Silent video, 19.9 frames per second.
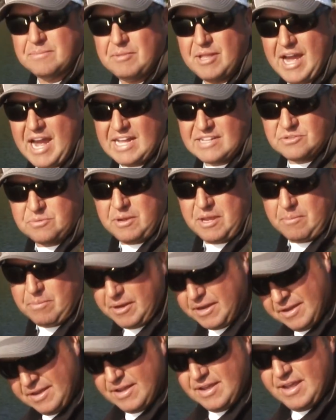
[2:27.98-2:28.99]
some last week, but
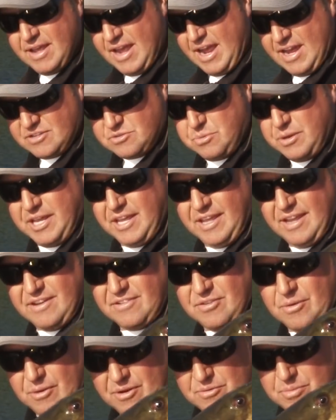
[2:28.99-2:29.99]
as we get
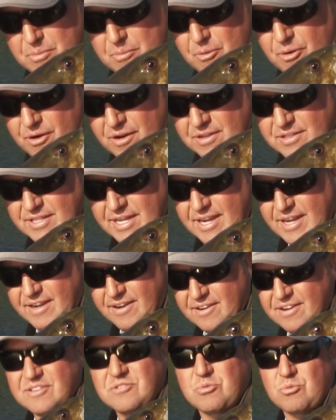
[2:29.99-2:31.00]
towards Memorial Day
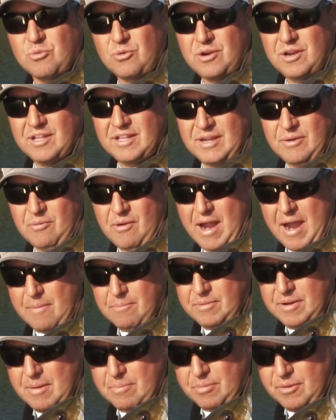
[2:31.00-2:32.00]
here, it's really
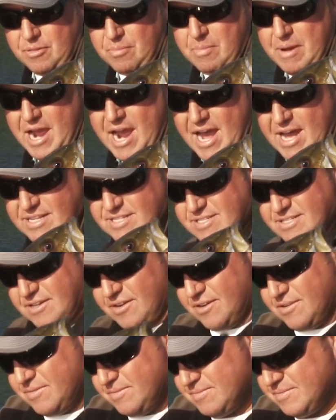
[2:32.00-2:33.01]
ramped up with bass,
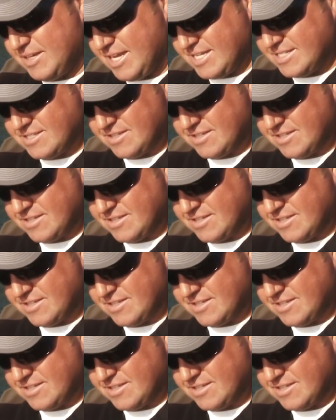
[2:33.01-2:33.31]
so nice